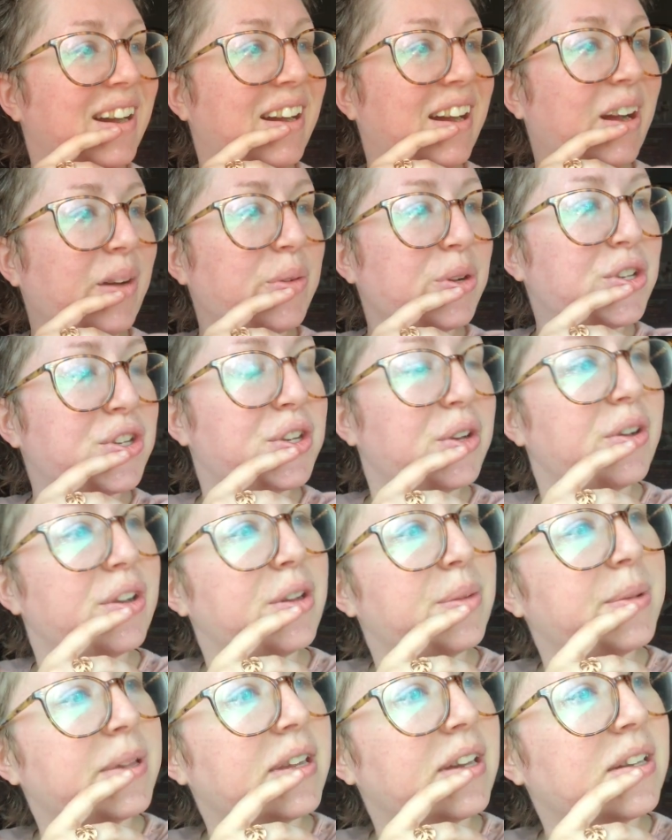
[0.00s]
I would show
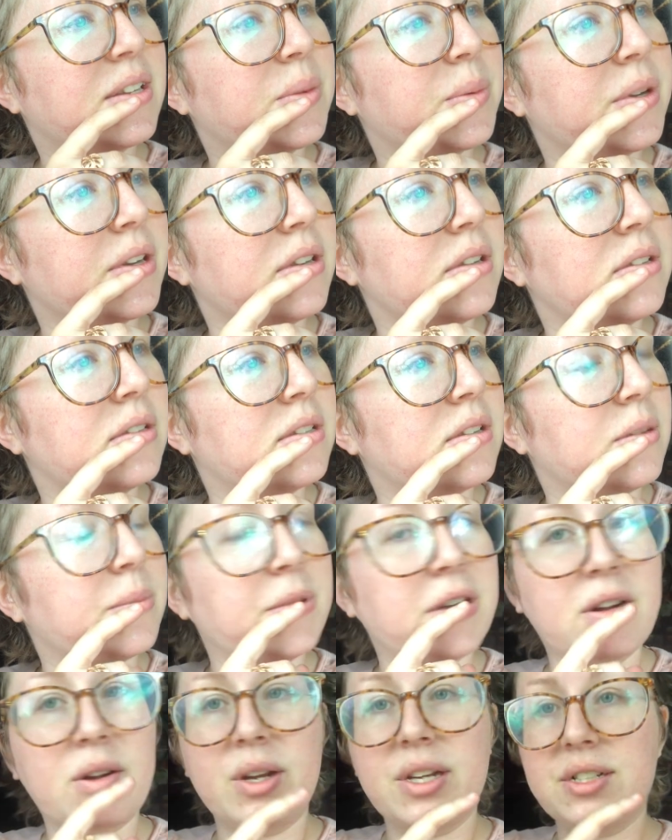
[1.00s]
you, but that's weird, so I'm
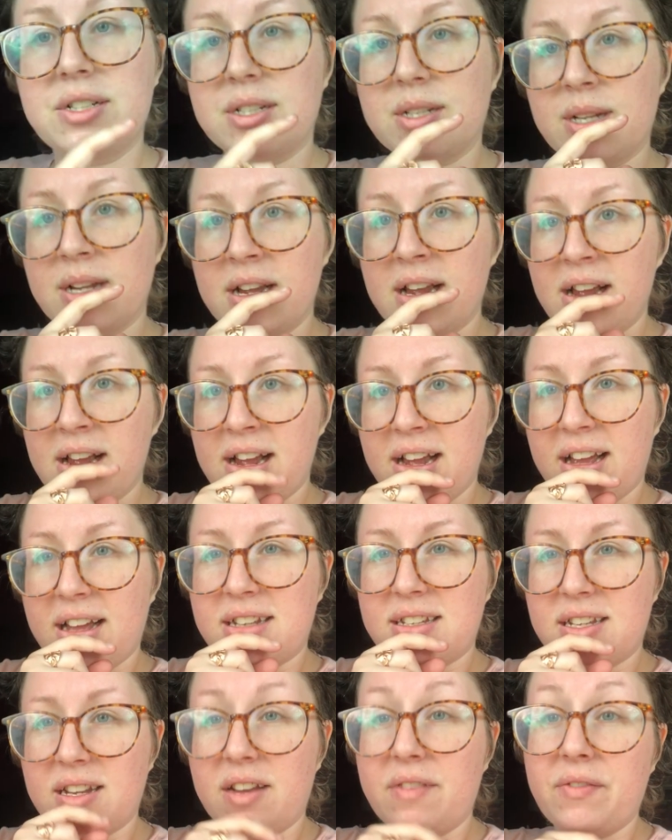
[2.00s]
not going to.
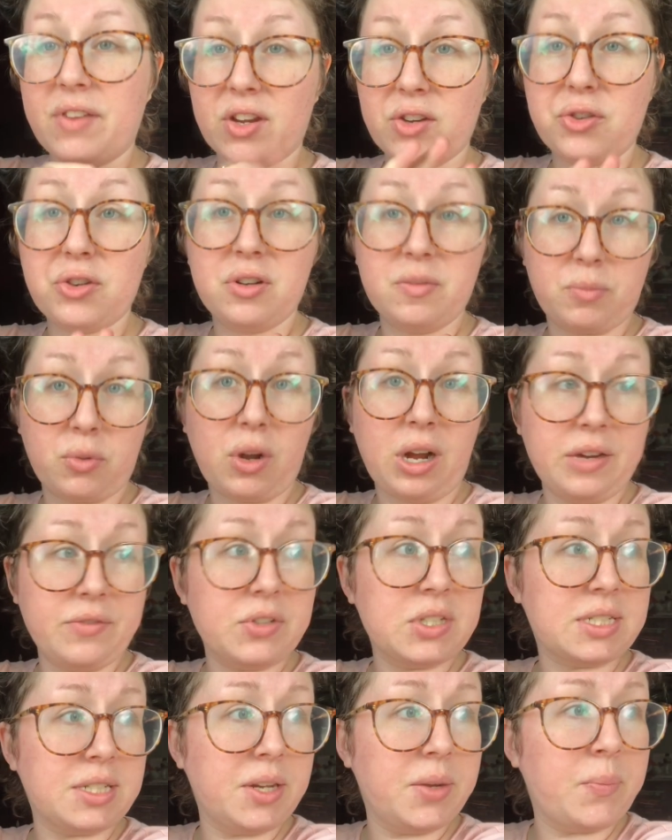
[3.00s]
That's an invasion of
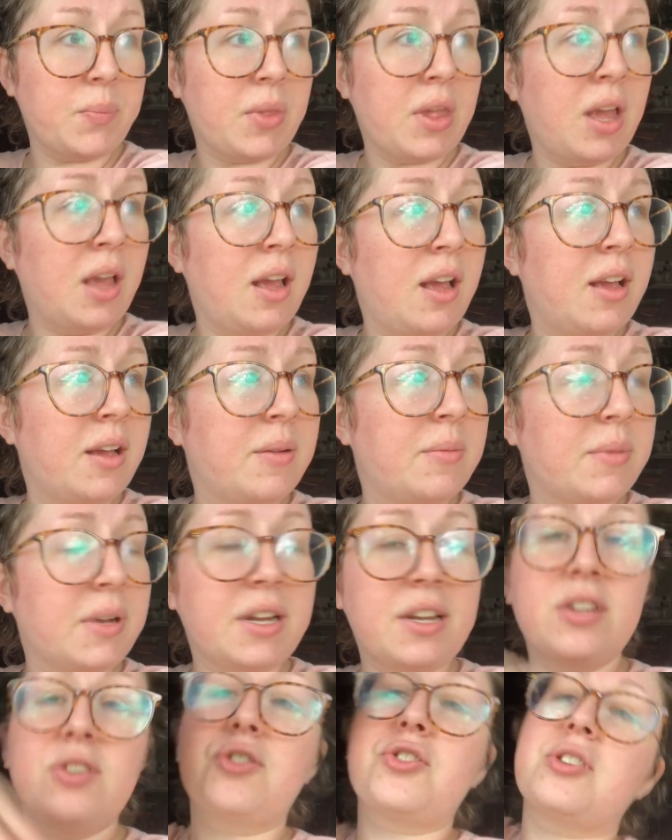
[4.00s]
privacy. But
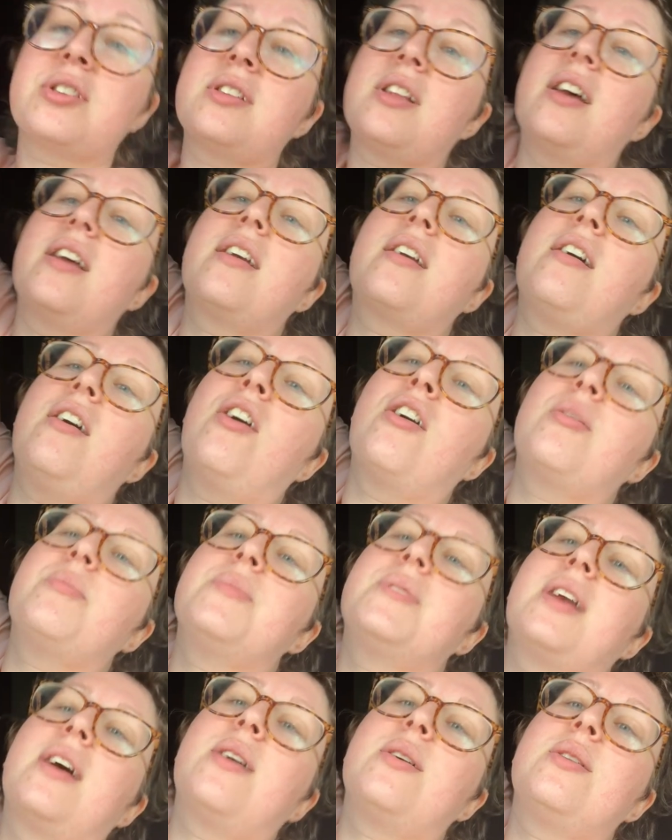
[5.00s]
he's just like
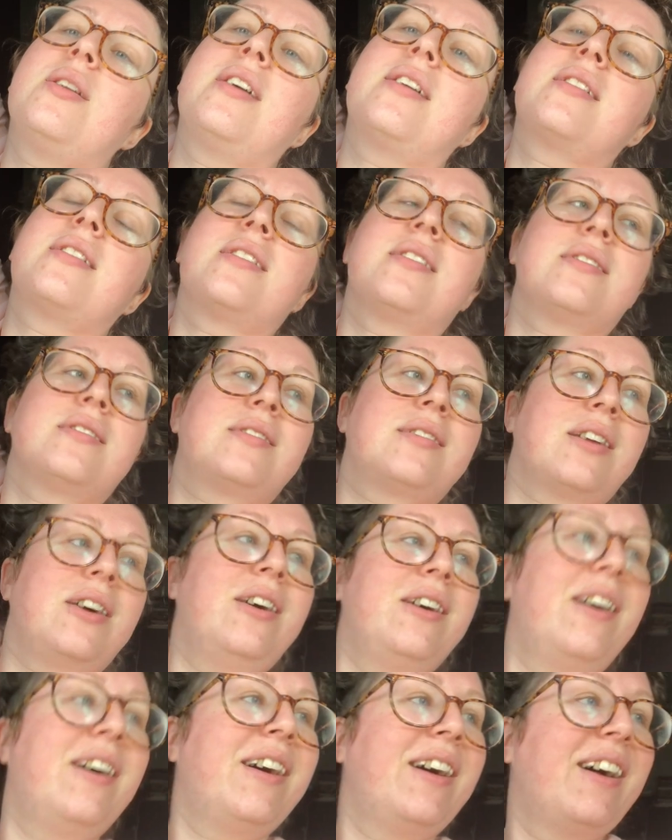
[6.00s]
arms out like this
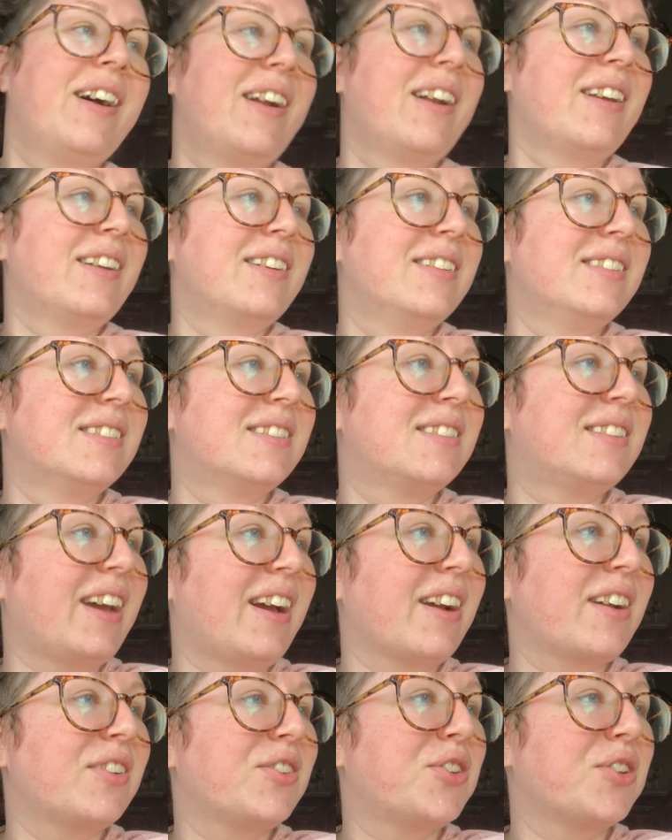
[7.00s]
on his
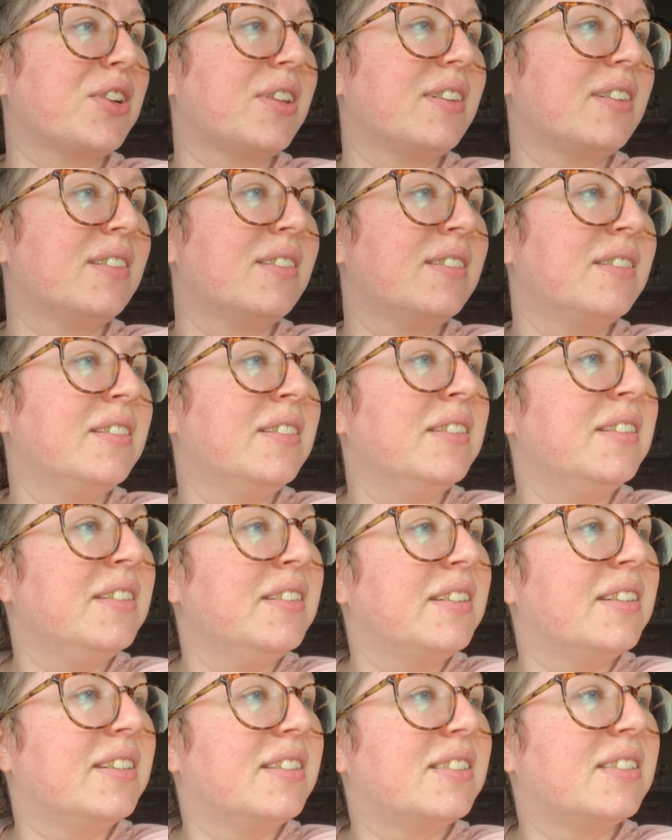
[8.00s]
deck, chilling.
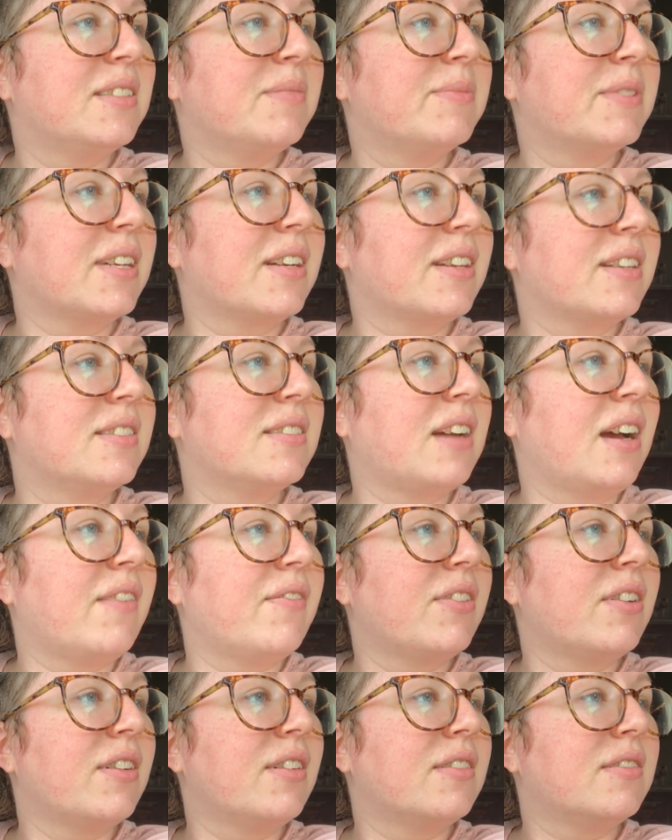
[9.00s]
He seems like he's
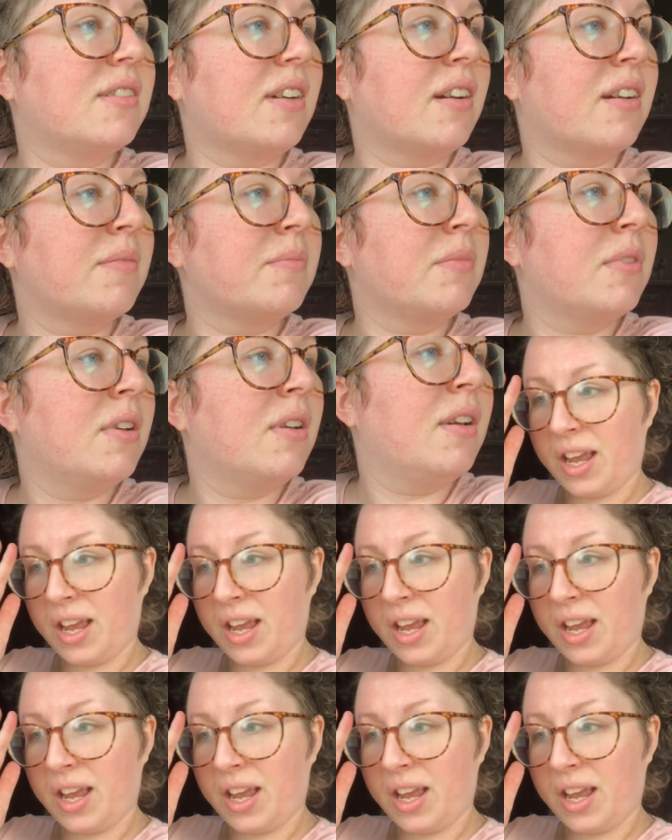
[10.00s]
having a good time.